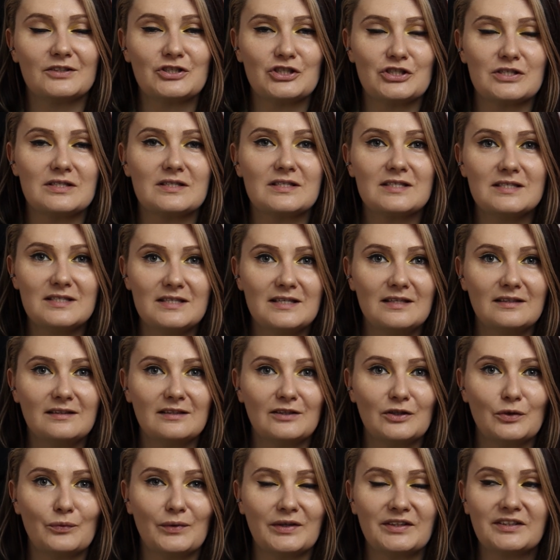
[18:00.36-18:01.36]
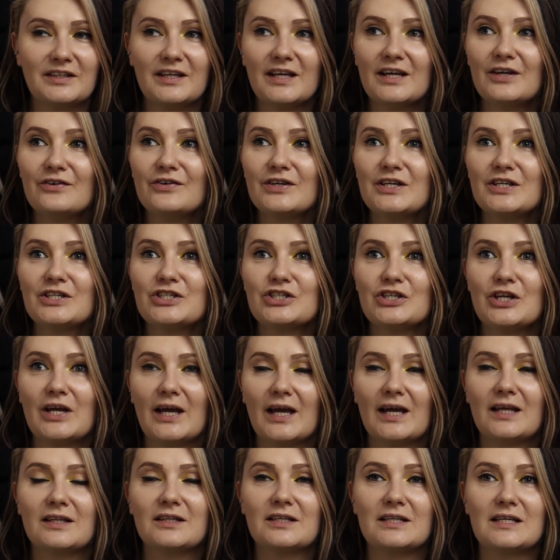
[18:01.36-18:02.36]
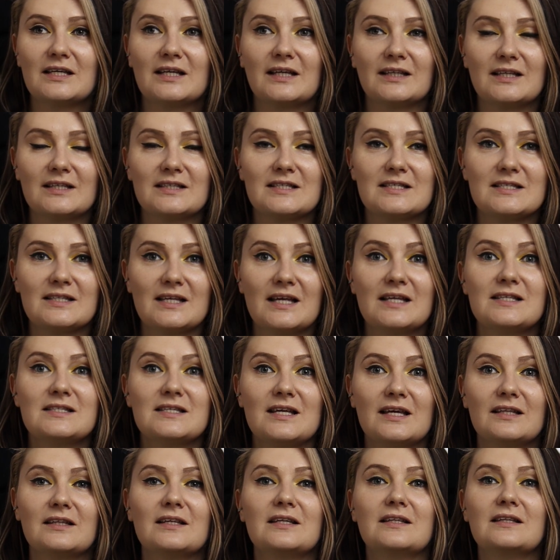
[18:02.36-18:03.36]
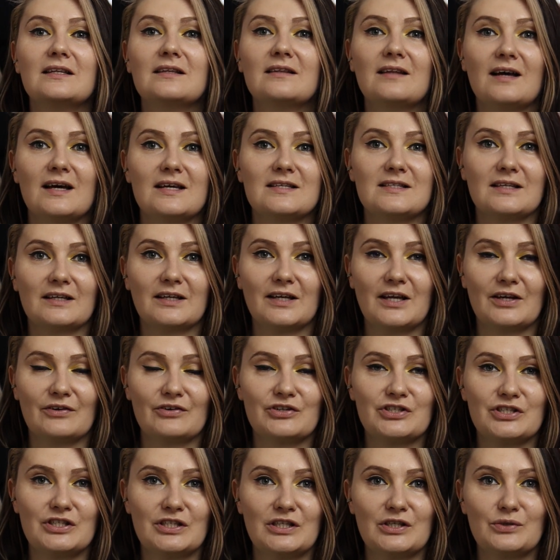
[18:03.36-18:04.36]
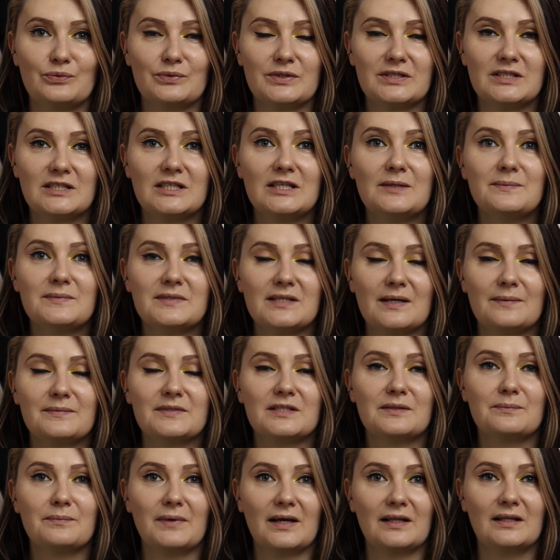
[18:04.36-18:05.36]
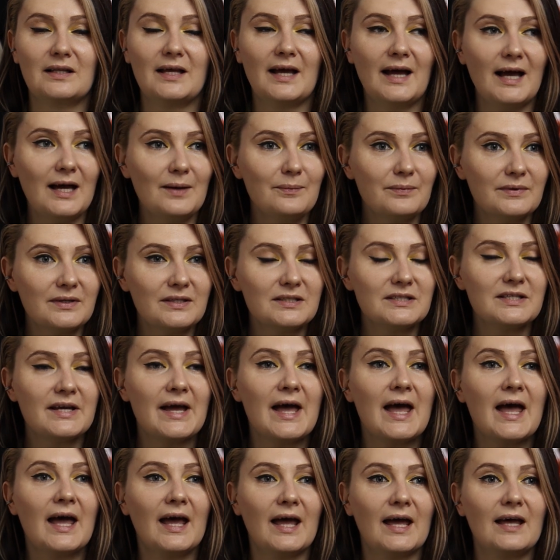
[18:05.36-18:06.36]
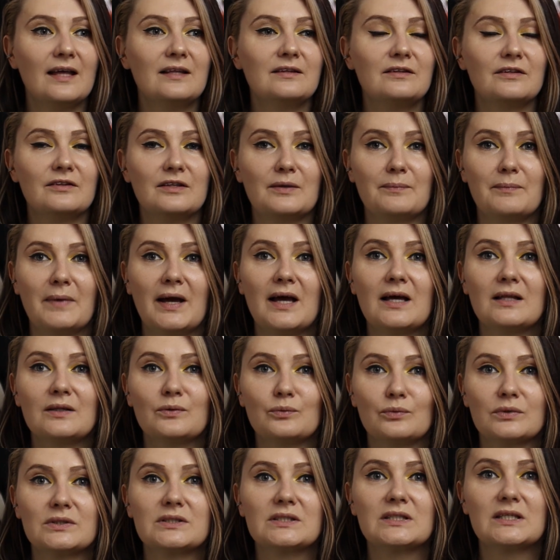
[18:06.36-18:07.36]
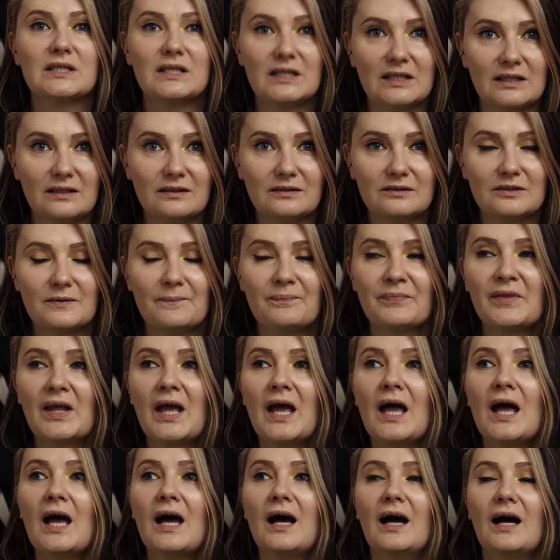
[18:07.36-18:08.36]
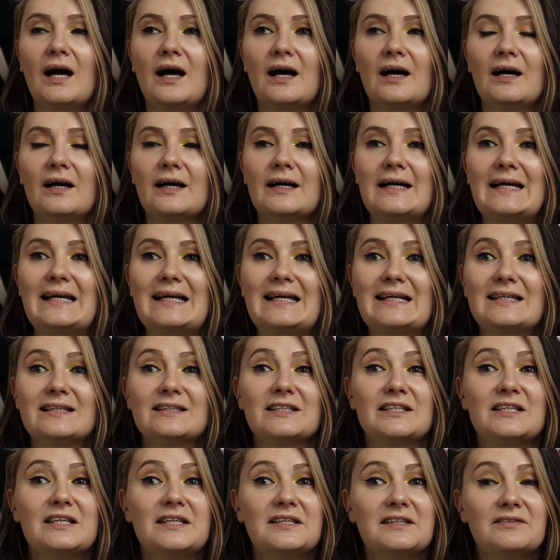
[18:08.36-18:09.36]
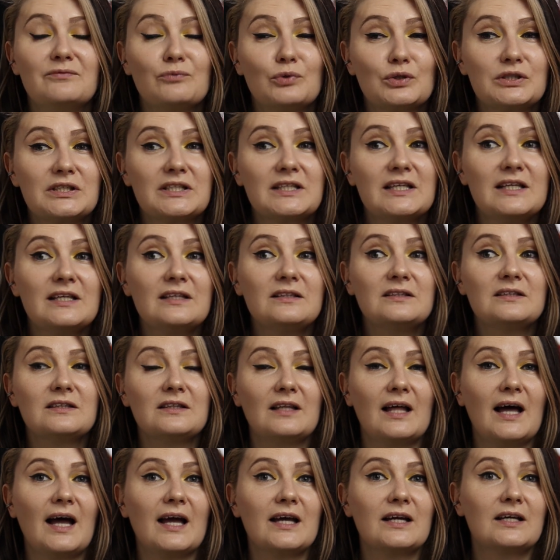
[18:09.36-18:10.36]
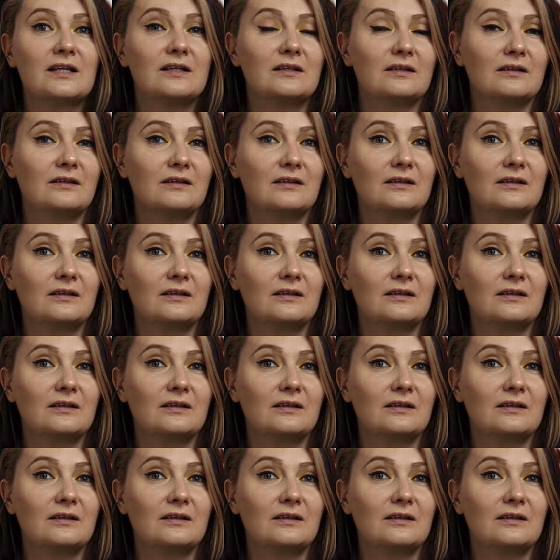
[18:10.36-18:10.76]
just sit in one carriage, and he can understand that in another carriage near with him something bad happened, and the man was killed, and he was killed like